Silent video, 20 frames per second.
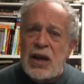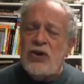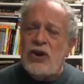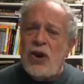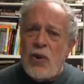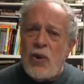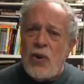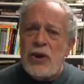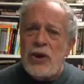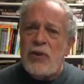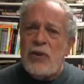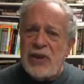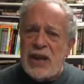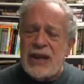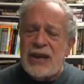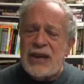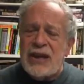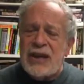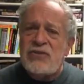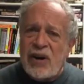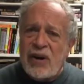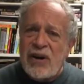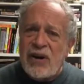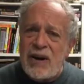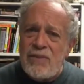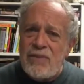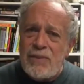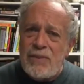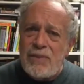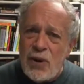Don't you think it's very
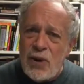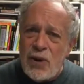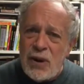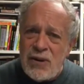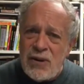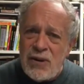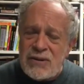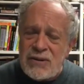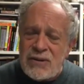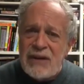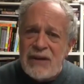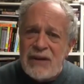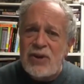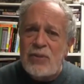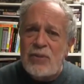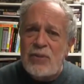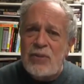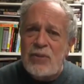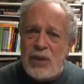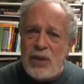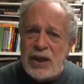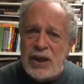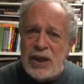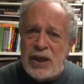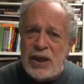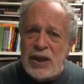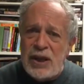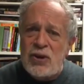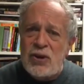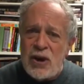important for the public
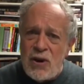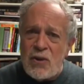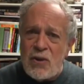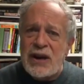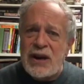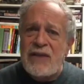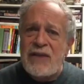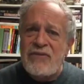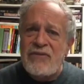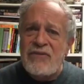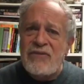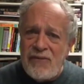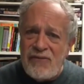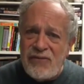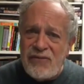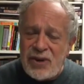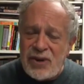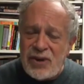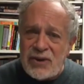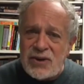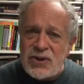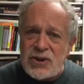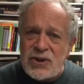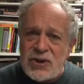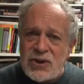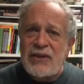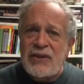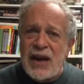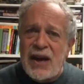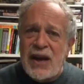to know and have confidence
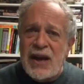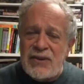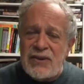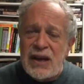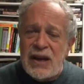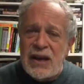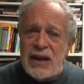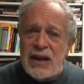that